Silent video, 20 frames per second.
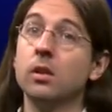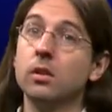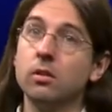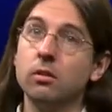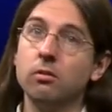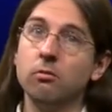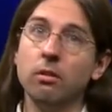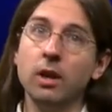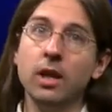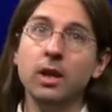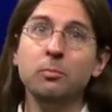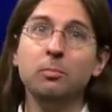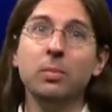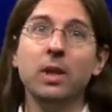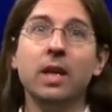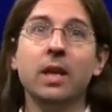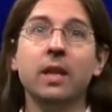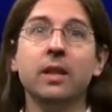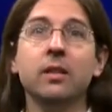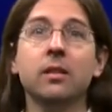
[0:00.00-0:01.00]
The grand
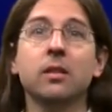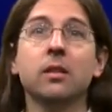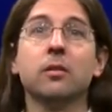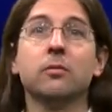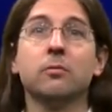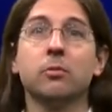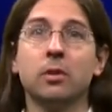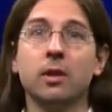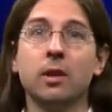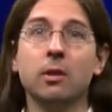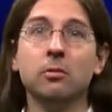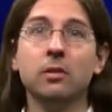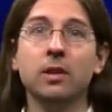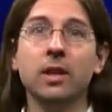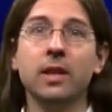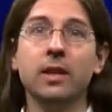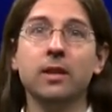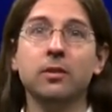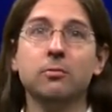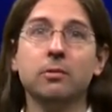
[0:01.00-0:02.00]
plan for
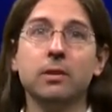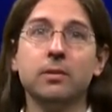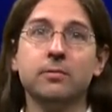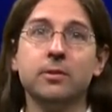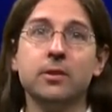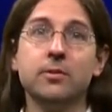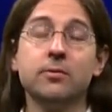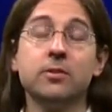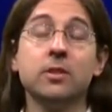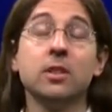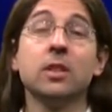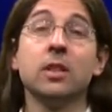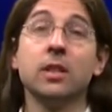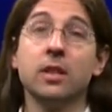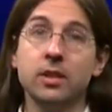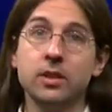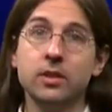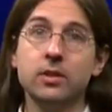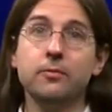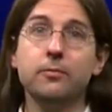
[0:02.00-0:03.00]
calculating derivatives
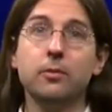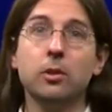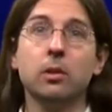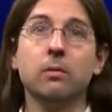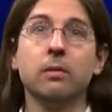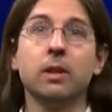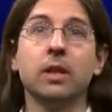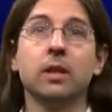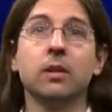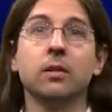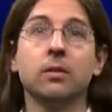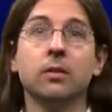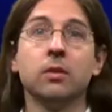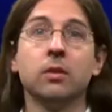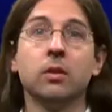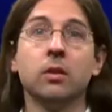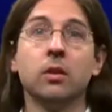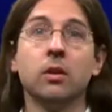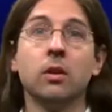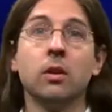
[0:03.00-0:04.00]
is the following.
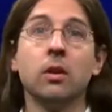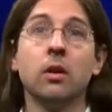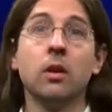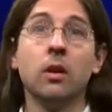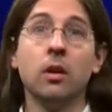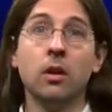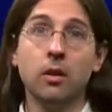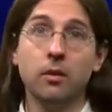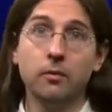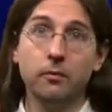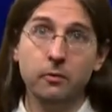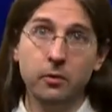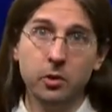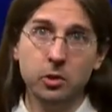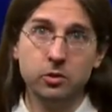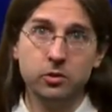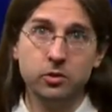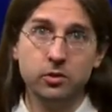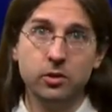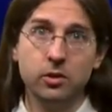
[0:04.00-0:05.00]

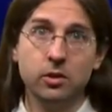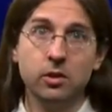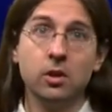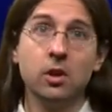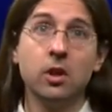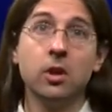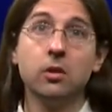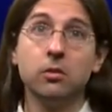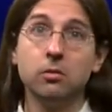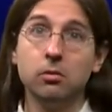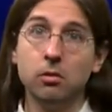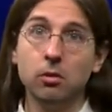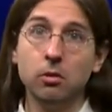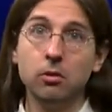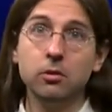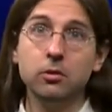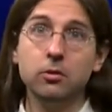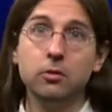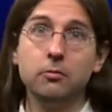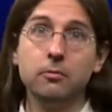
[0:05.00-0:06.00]
First, you learn
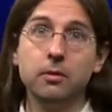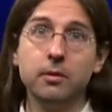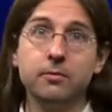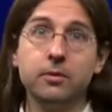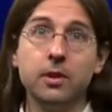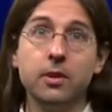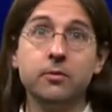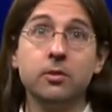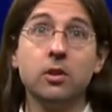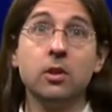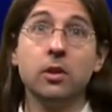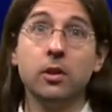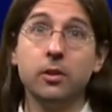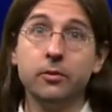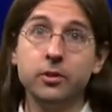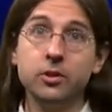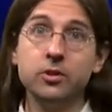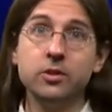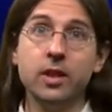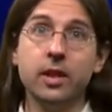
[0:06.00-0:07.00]
the derivatives of
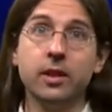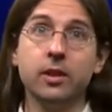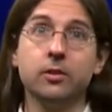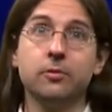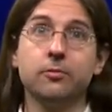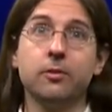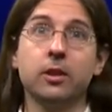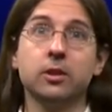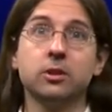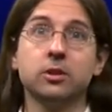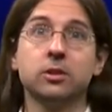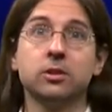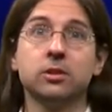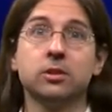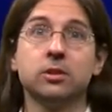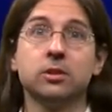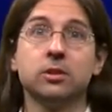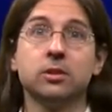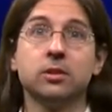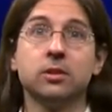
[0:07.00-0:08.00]
the standard
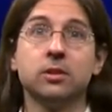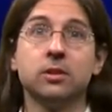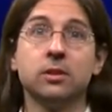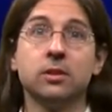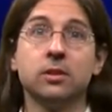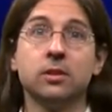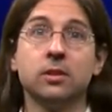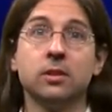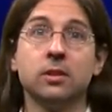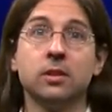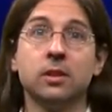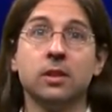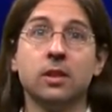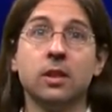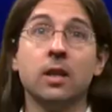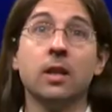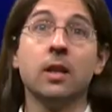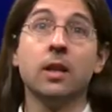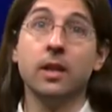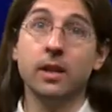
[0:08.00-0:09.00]
functions.
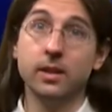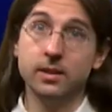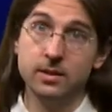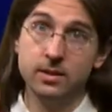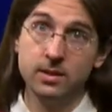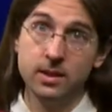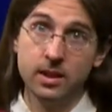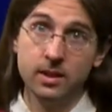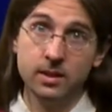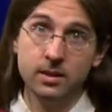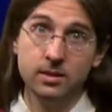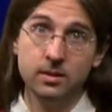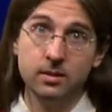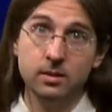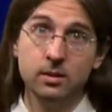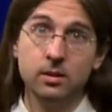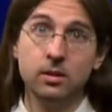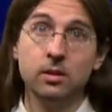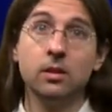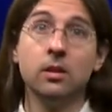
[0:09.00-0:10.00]
And second,
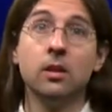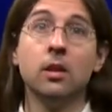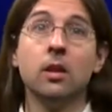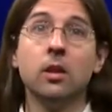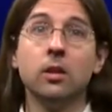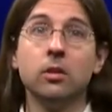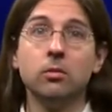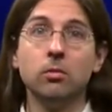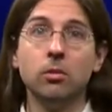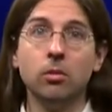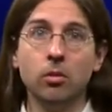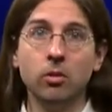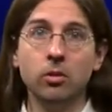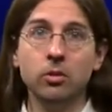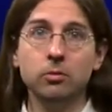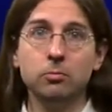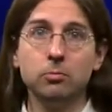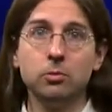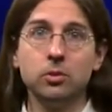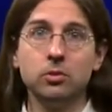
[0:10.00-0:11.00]
you learn
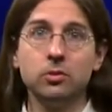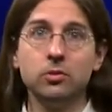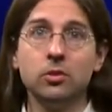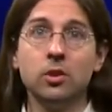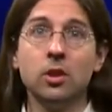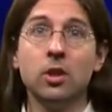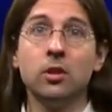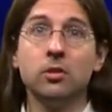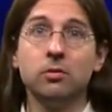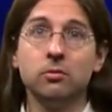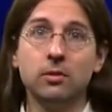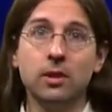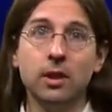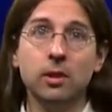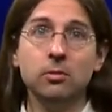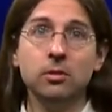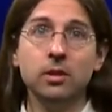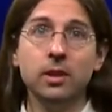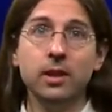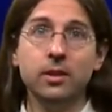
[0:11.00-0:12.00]
the rules to
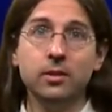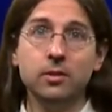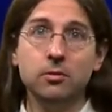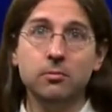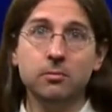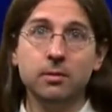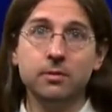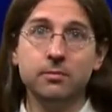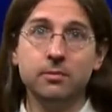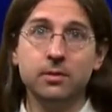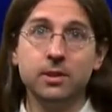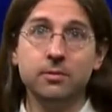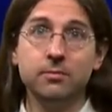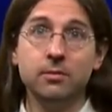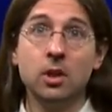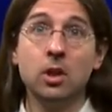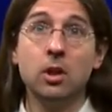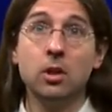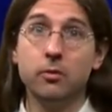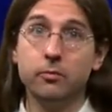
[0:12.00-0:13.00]
calculate the derivative
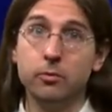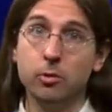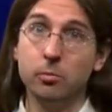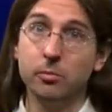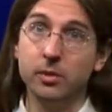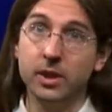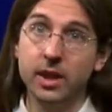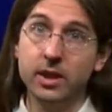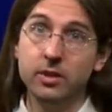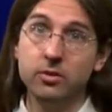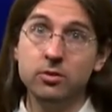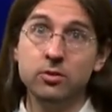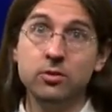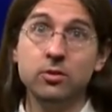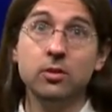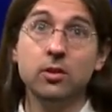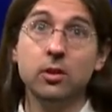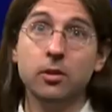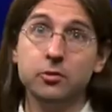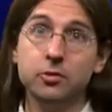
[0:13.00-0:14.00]
of combinations
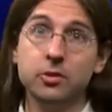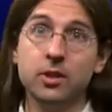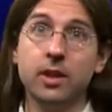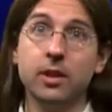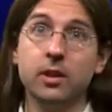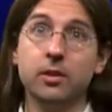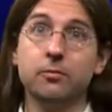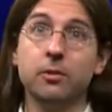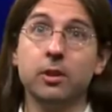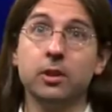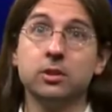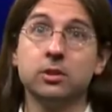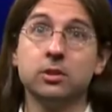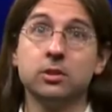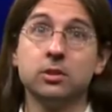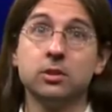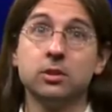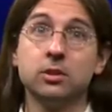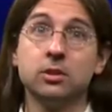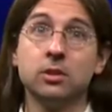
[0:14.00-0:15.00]
of standard
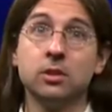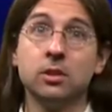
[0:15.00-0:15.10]
functions,